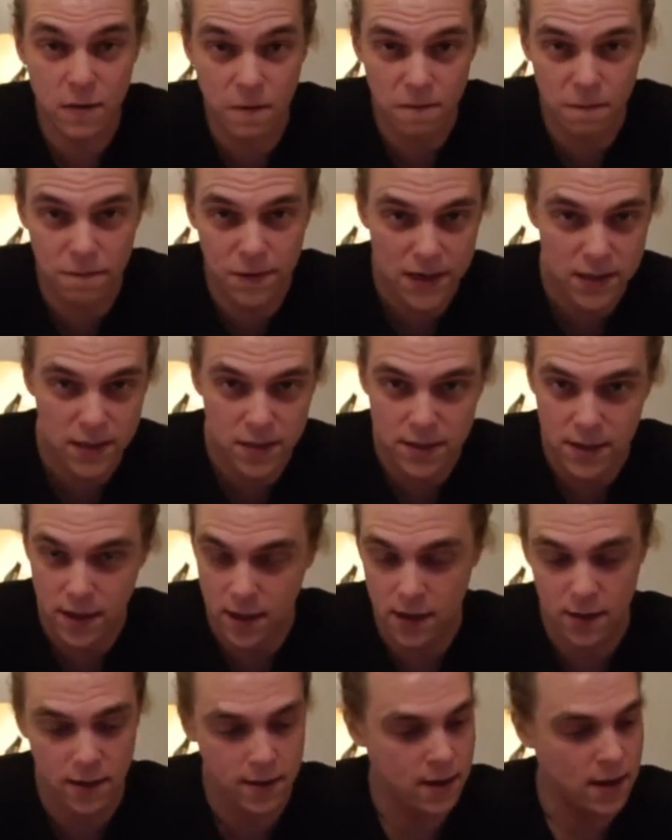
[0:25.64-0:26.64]

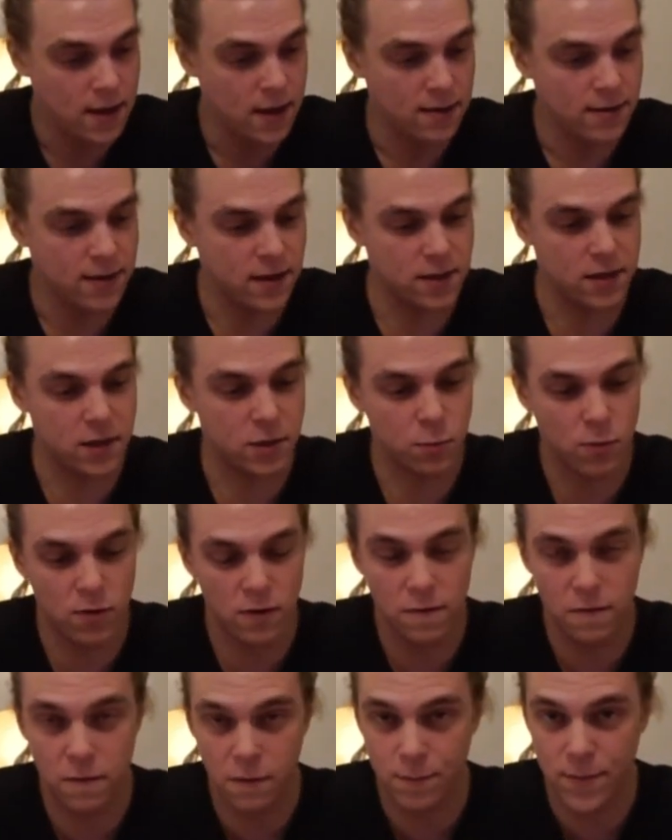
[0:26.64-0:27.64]
Vista. This is
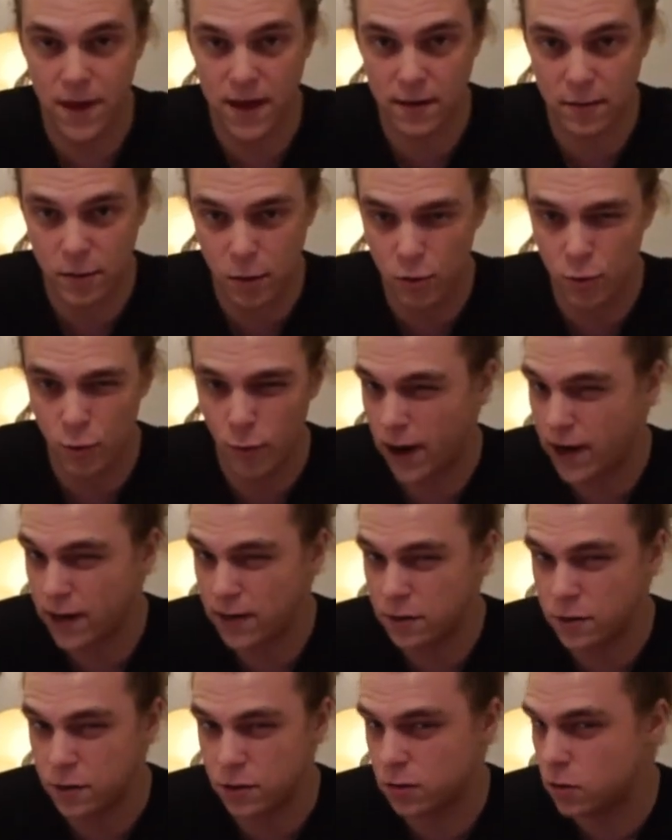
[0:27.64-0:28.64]
one from their new range.